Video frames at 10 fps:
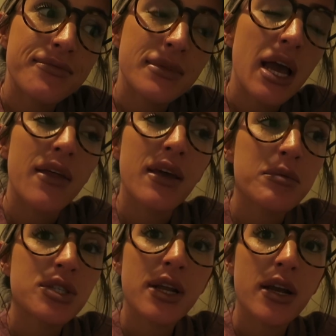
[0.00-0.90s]
Yeah, I think
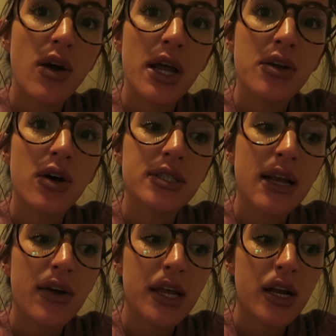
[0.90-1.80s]
I'm just gonna go ahead and close it
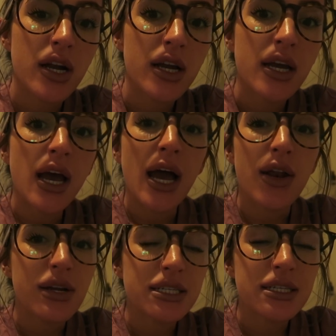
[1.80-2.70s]
out here. I
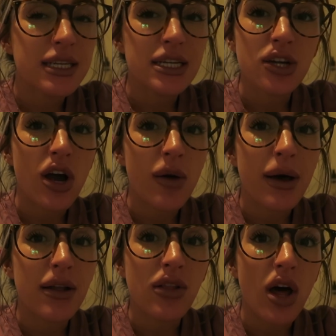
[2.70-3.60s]
know I didn't like talk
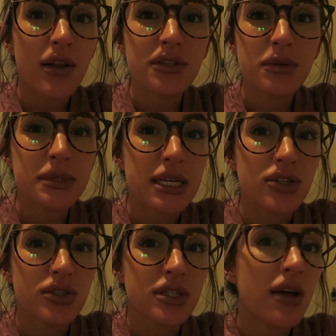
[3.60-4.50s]
about a lot of
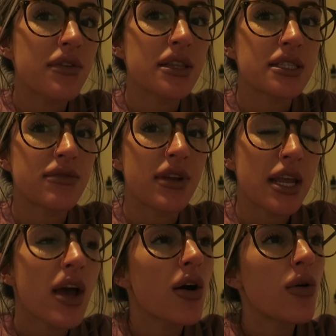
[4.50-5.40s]
substantial stuff in this
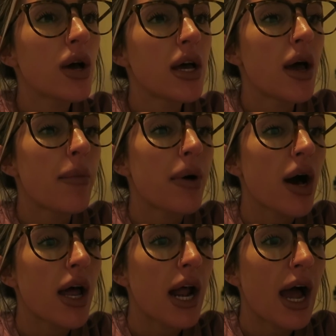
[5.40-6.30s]
video,
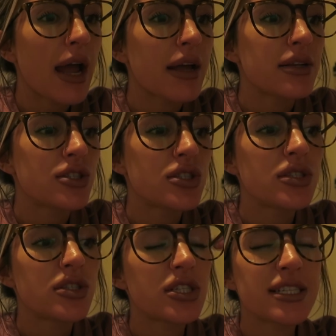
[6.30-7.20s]
but I
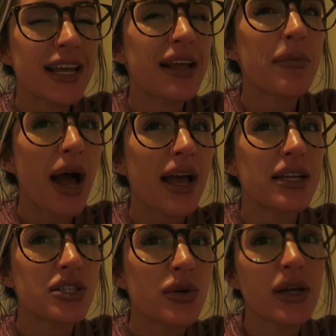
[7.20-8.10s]
just getting back
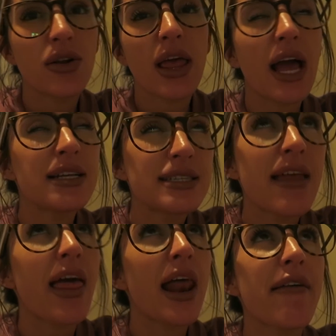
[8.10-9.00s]
into it, or like I
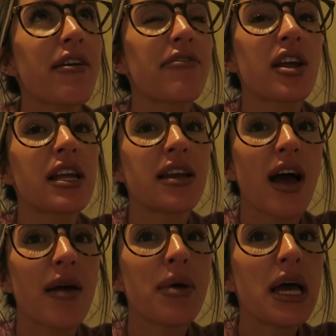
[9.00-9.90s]
say that every freaking
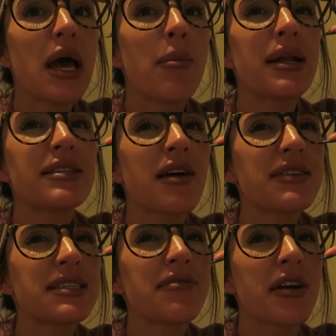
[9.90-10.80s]
time, but it's
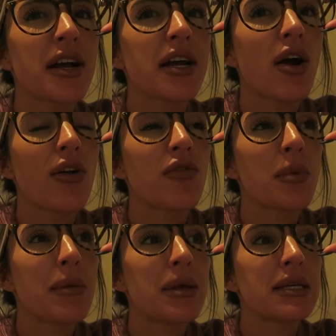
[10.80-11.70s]
obviously very hard for
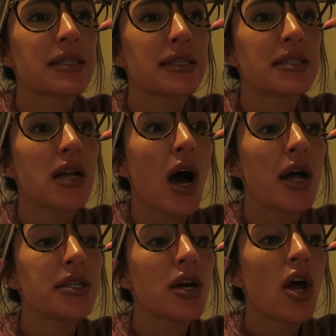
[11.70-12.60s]
me because it's
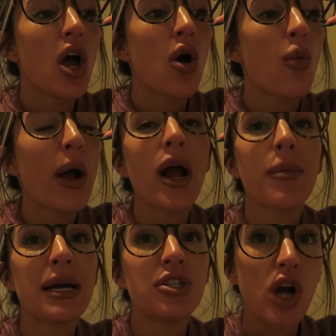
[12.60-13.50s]
not where
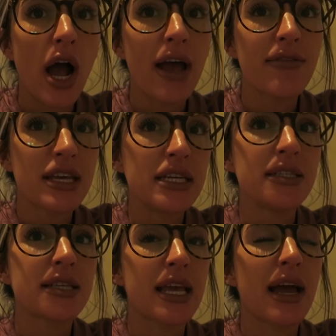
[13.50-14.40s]
my drive
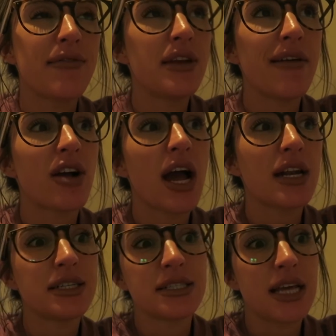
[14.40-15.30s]
is. Like I have never
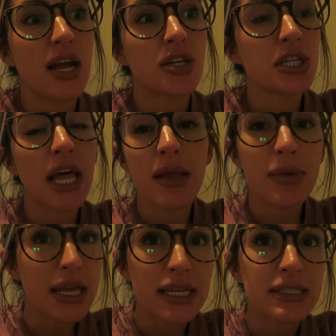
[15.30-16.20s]
had a desire to like
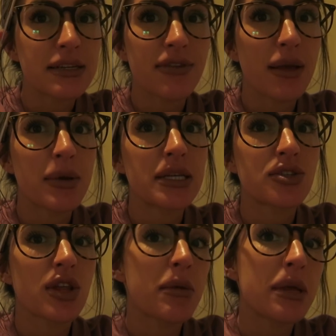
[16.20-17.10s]
be Insta
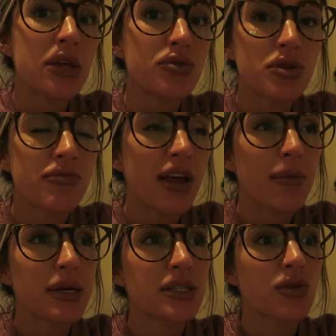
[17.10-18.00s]
famous or like be YouTube
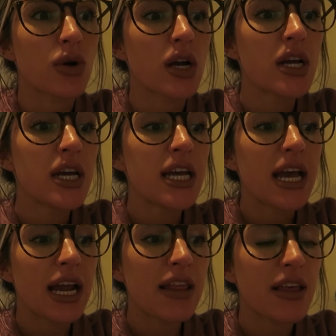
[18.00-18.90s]
famous or
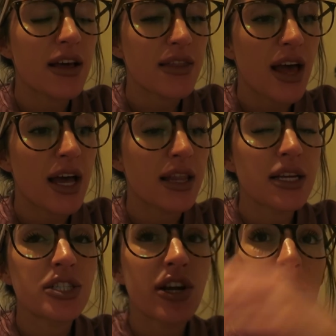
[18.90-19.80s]
anything like that. I
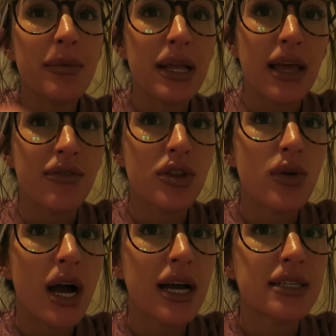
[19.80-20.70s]
like sharing my life with you
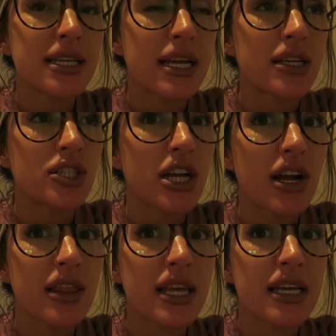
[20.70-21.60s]
guys and
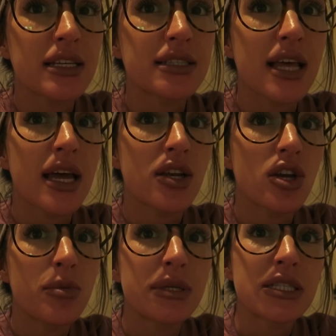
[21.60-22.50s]
sharing things that
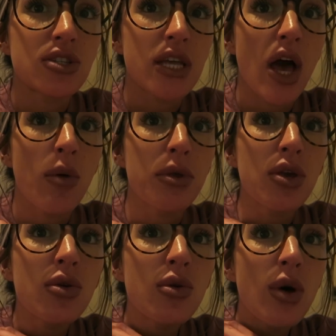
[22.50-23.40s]
could potentially help
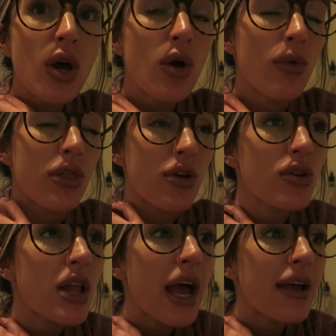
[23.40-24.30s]
you with
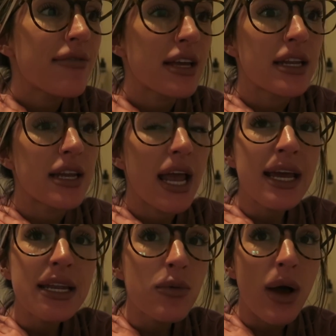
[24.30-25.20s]
your life in
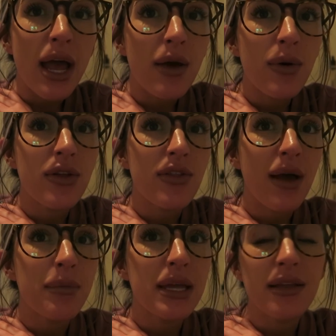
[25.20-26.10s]
any way, whether
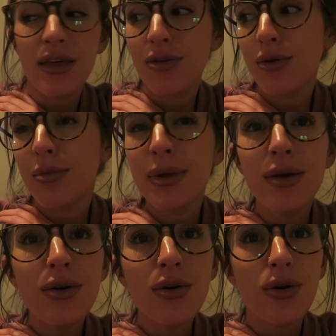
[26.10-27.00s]
that be like through a
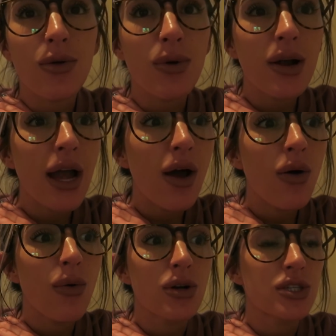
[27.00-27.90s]
meal or a
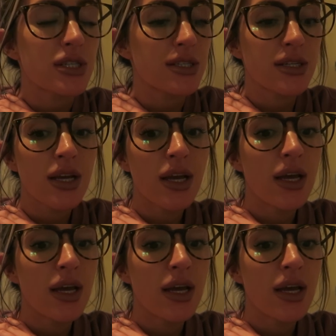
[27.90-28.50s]
workout, or just,